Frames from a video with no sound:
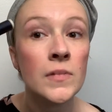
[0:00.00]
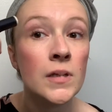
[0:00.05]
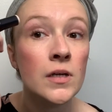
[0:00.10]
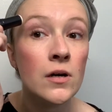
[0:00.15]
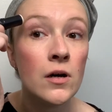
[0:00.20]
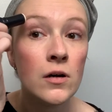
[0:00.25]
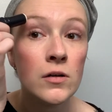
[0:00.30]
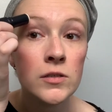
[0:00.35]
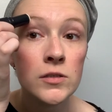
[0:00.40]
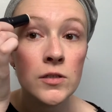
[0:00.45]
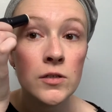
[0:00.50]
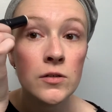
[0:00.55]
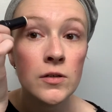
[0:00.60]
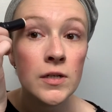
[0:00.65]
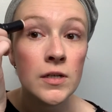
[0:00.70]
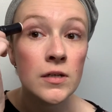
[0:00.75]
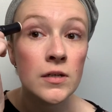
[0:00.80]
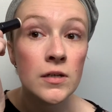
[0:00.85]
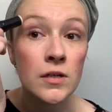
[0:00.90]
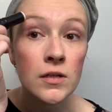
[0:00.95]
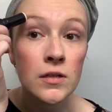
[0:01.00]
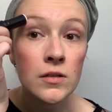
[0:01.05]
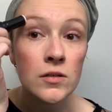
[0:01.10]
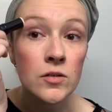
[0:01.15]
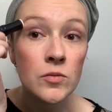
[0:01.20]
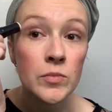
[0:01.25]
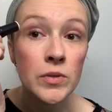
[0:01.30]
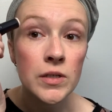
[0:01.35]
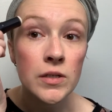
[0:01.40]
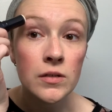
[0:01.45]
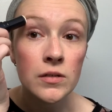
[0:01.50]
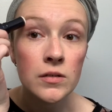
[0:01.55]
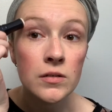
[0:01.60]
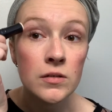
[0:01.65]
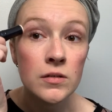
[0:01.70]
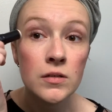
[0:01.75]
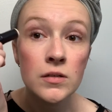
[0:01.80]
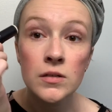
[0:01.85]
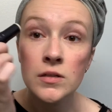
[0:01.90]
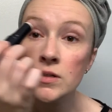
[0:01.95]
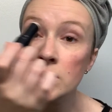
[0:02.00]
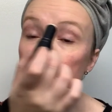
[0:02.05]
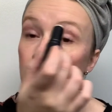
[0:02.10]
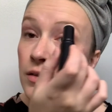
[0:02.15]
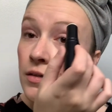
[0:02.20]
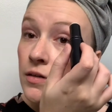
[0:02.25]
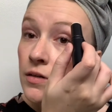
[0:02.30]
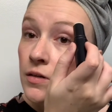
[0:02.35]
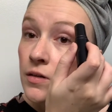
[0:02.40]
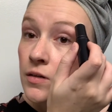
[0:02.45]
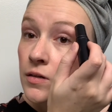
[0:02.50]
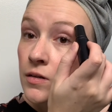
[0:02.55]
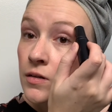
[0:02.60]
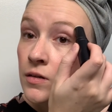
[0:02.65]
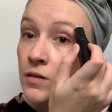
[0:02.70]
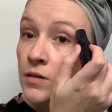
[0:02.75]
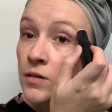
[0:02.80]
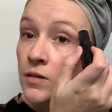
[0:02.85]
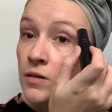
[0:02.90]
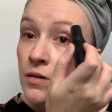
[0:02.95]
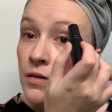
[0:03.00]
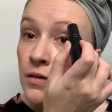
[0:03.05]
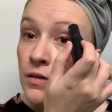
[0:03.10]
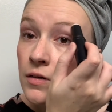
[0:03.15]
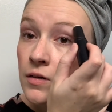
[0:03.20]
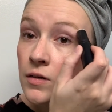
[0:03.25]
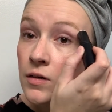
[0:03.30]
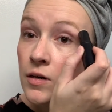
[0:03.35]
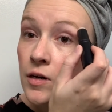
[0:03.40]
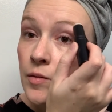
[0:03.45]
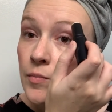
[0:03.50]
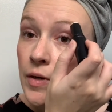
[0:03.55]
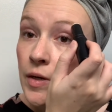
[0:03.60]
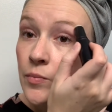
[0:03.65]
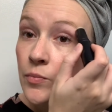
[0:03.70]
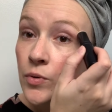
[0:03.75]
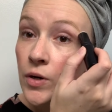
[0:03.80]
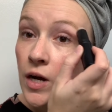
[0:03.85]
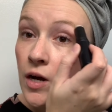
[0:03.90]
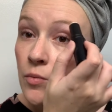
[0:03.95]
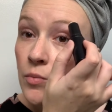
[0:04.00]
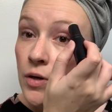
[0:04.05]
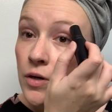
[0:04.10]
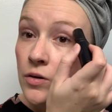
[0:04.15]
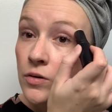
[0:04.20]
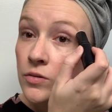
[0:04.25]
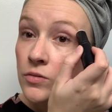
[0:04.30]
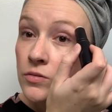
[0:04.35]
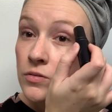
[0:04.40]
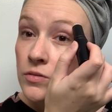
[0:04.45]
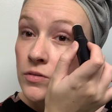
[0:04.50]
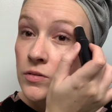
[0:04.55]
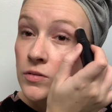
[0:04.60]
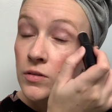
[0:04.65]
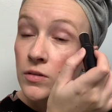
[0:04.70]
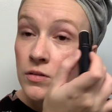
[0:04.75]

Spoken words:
Also, I can get a little bit here, my brow bones.